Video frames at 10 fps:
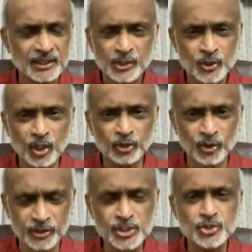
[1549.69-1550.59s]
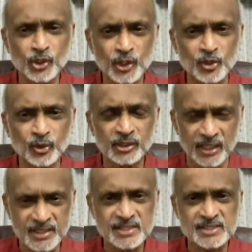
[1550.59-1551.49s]
you're not going to destroy your own
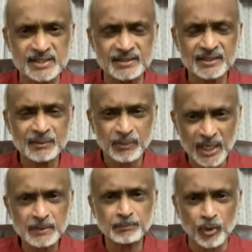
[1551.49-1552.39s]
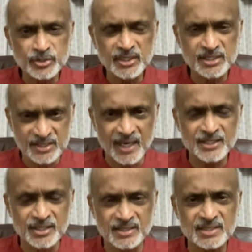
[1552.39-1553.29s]
currency by imposing
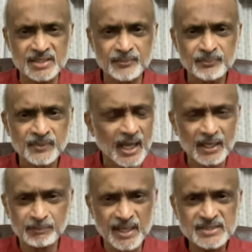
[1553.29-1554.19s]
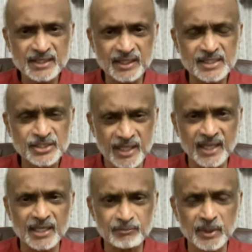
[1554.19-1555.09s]
sanctions and basically
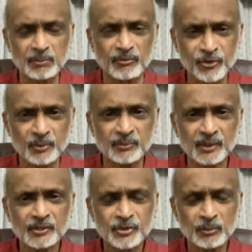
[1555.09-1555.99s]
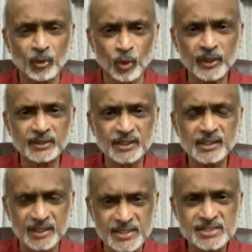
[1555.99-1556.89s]
scaring people from, from owning the
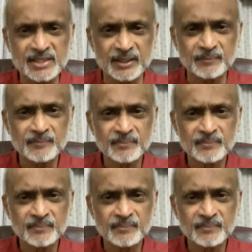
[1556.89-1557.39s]
currency.